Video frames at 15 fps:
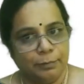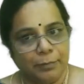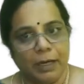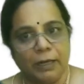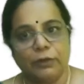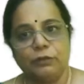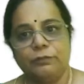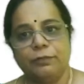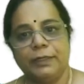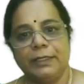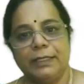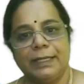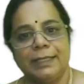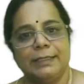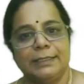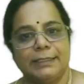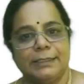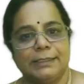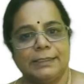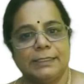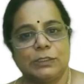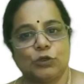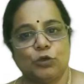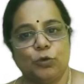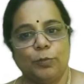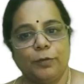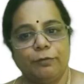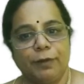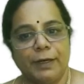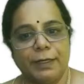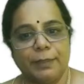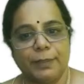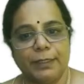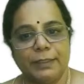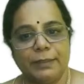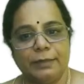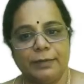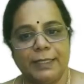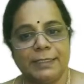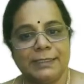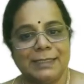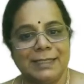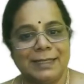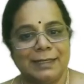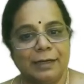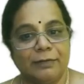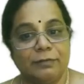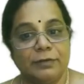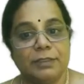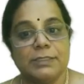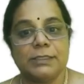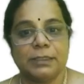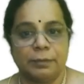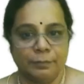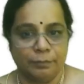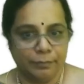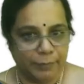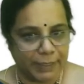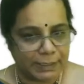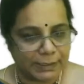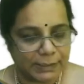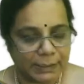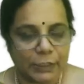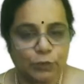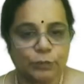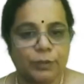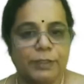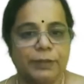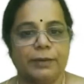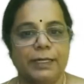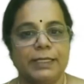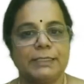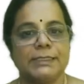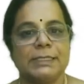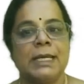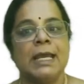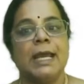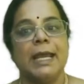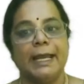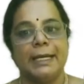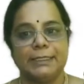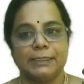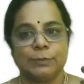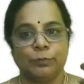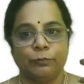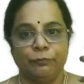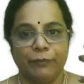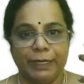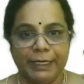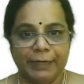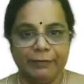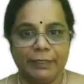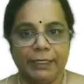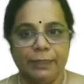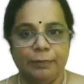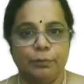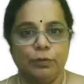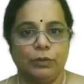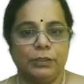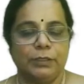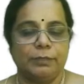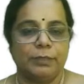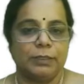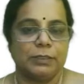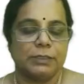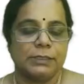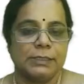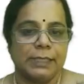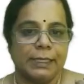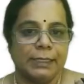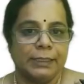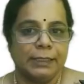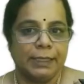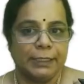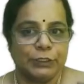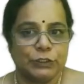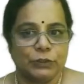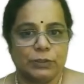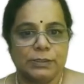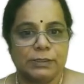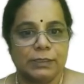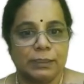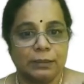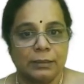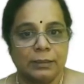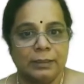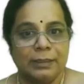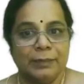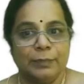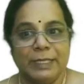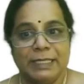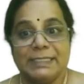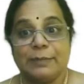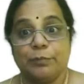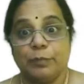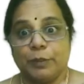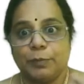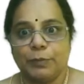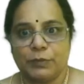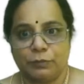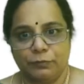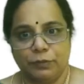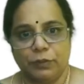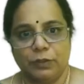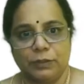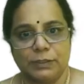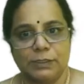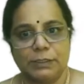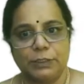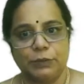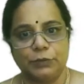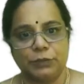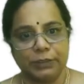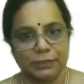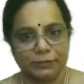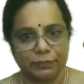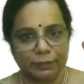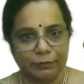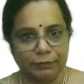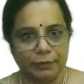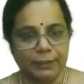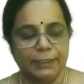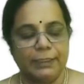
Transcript: Part of it in this, the scope of fundamental rights, it covers basic human rights. It is very, very important because it ensures that the basic purpose of the constitution is fulfilled.